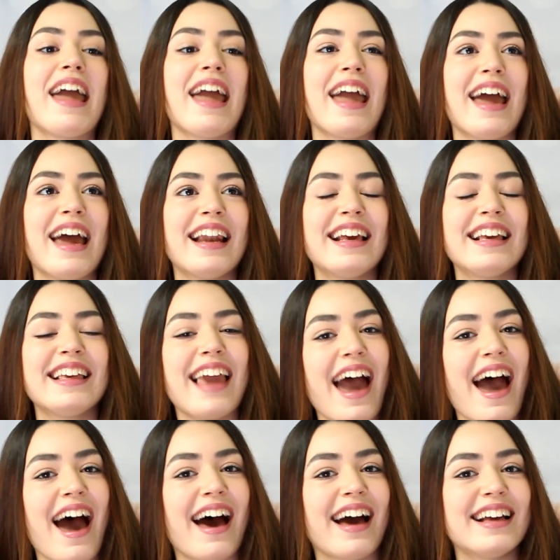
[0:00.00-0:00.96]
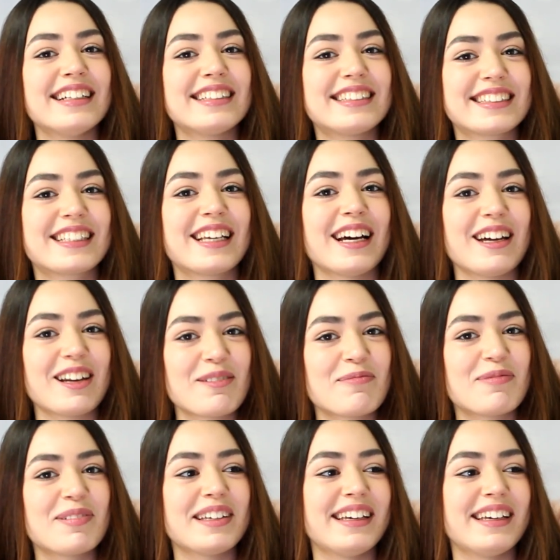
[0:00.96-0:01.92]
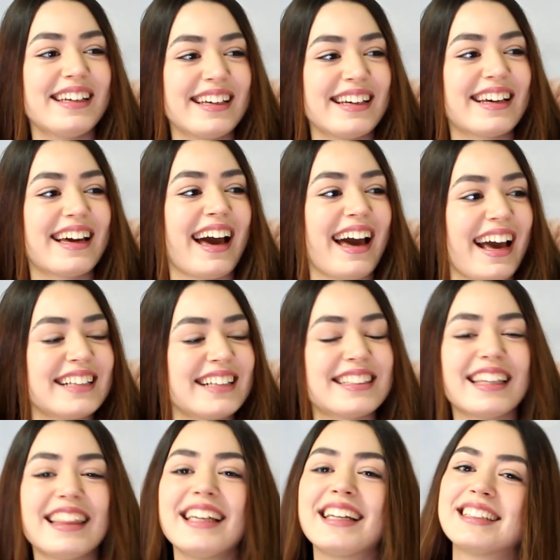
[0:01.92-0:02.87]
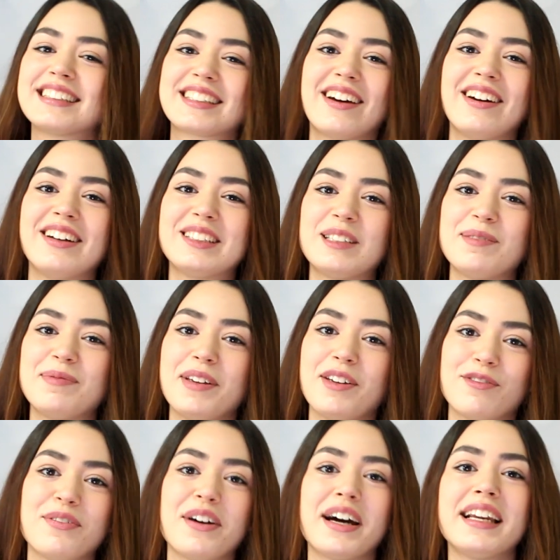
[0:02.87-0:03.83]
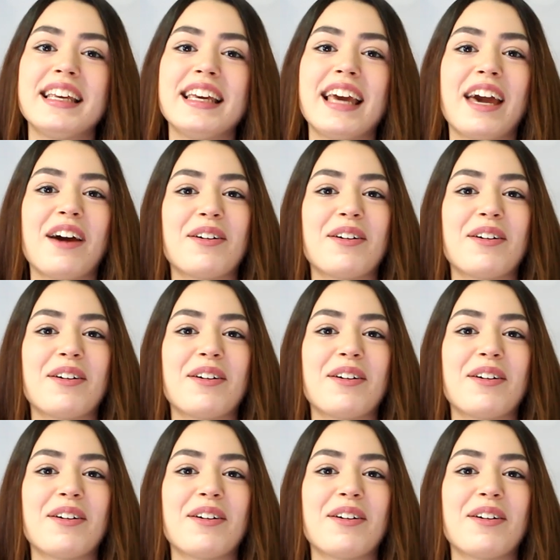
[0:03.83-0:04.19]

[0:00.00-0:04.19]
And yeah, it's gonna be, guys, I think it's going to be funny.